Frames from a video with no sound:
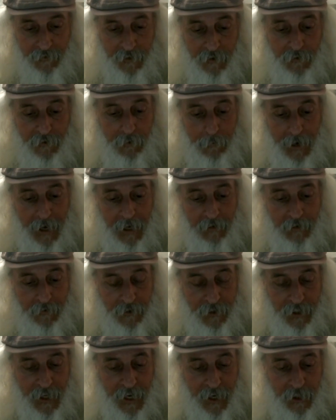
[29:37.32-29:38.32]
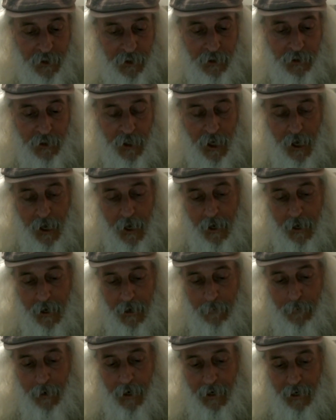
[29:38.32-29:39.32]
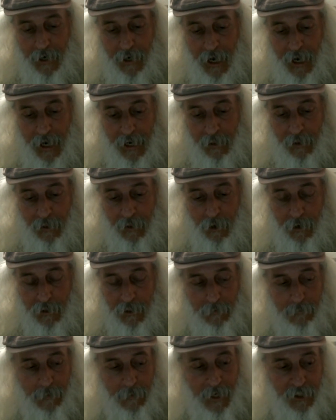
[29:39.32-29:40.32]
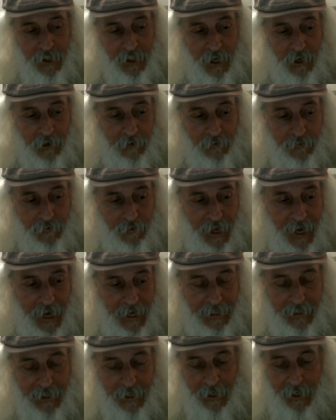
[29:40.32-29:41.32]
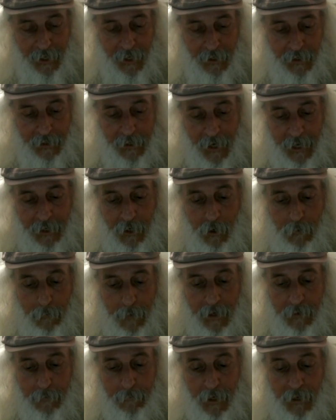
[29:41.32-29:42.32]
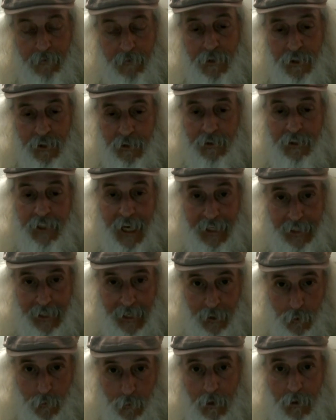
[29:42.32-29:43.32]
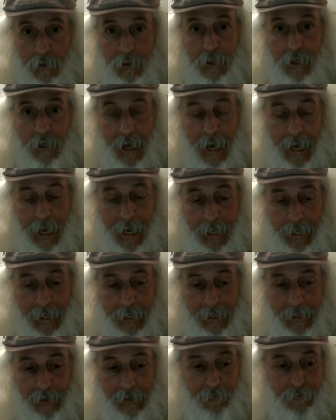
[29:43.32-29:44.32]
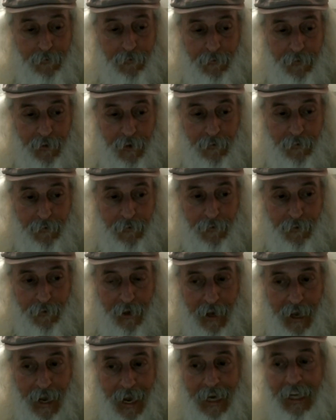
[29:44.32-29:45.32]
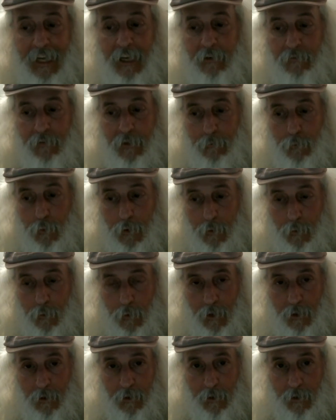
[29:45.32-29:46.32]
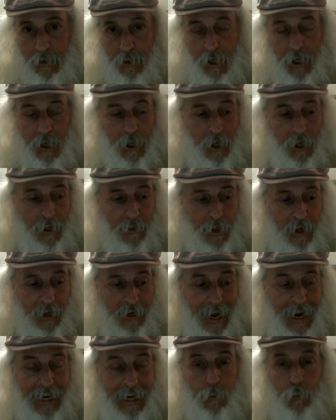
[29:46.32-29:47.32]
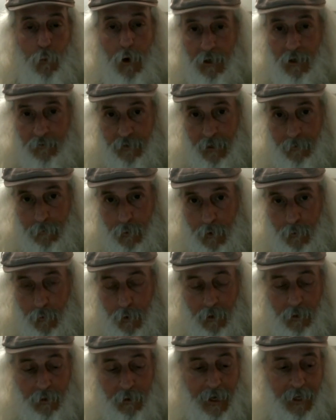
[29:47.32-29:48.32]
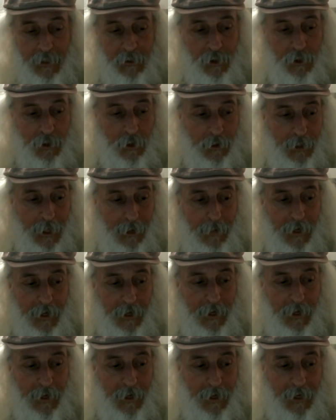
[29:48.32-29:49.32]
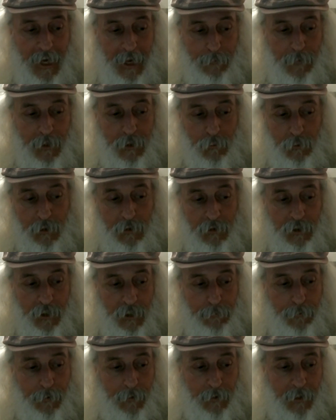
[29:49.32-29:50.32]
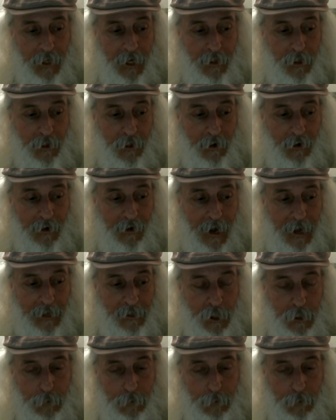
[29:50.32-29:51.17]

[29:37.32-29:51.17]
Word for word: different manifestations. But I thought to myself that I know metaphysical techniques work. And if if any of them will work, then any one of them will work. And so let me keep this real simple, I thought, and